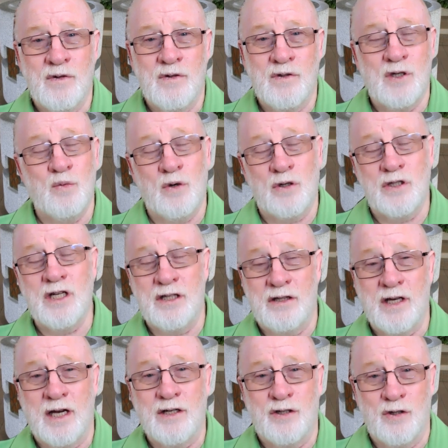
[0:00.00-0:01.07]
So what did
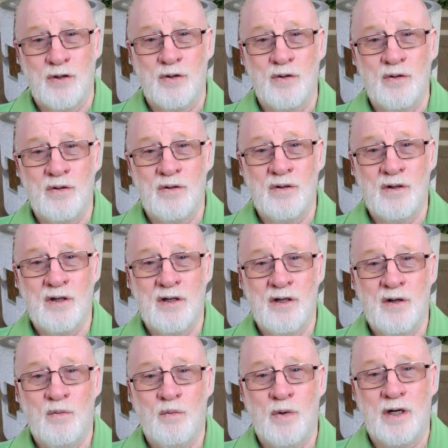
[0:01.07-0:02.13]
they do
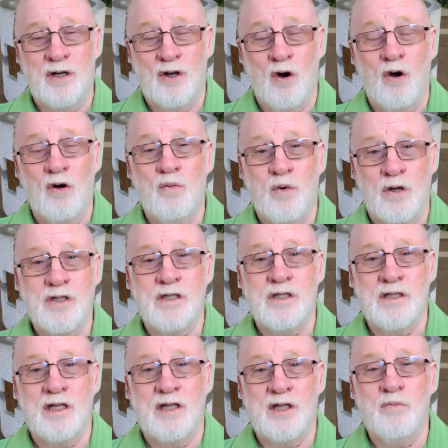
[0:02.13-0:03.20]
when God
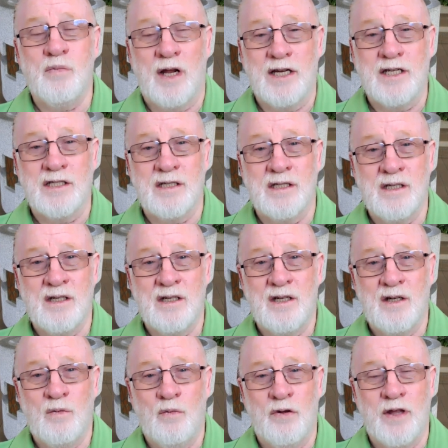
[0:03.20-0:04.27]
wasn't in the place
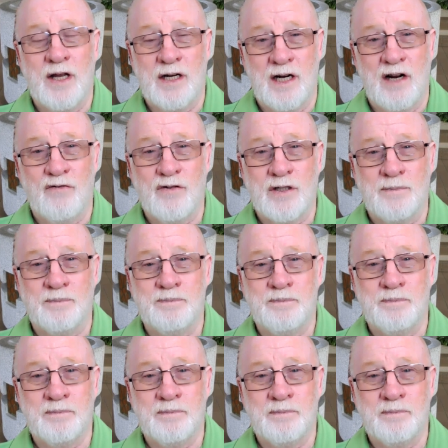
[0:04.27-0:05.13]
where they'd left him?